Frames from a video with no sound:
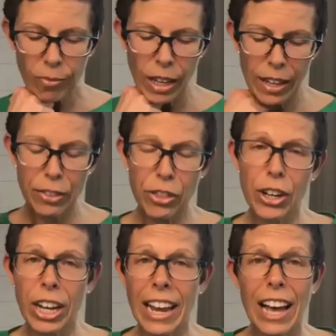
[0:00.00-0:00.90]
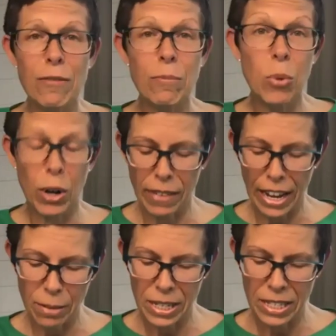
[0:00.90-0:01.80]
eh, they're going to have more
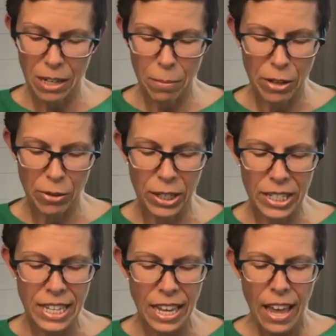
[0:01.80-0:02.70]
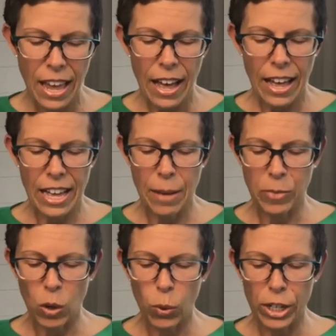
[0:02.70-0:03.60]
vitamins and minerals um,
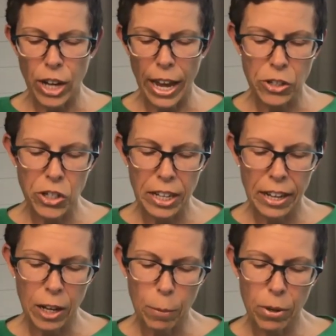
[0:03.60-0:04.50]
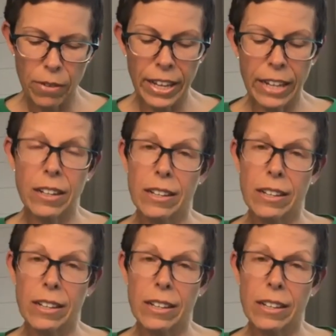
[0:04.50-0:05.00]
which actually help prevent